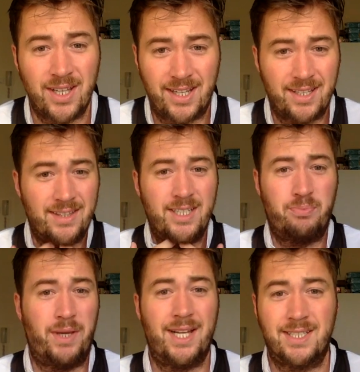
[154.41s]
Like, this
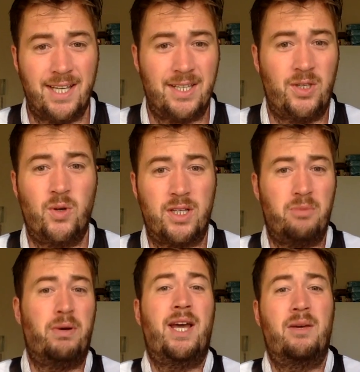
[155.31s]
beard is like Yogi
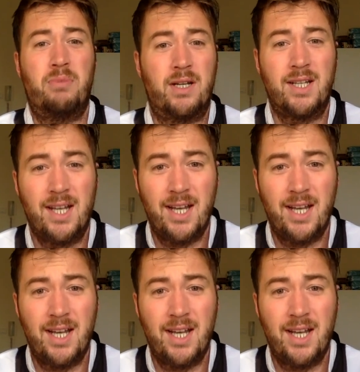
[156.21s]
Bear, but